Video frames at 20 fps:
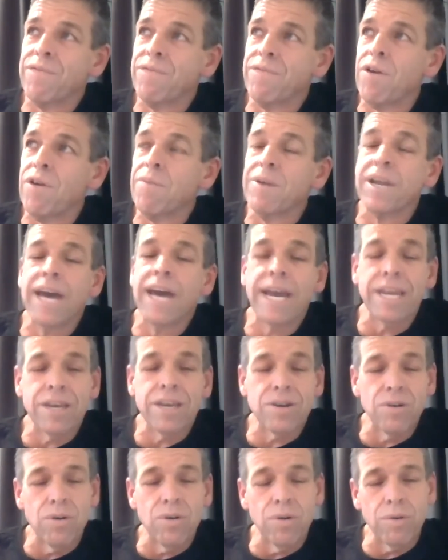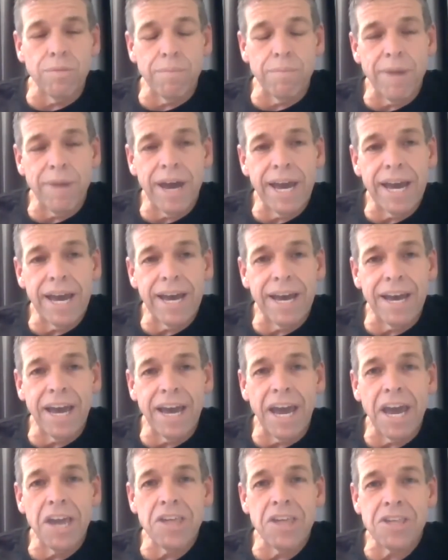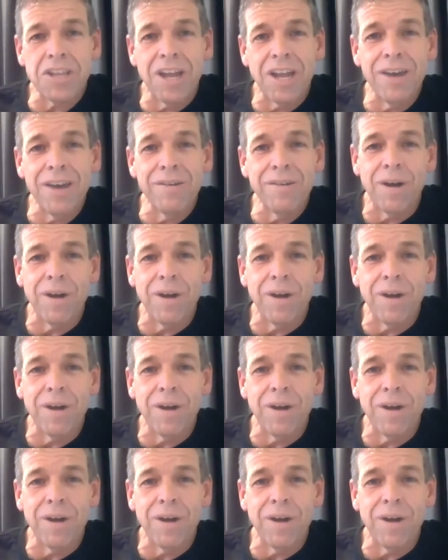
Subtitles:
from a lady called Maya Angelou.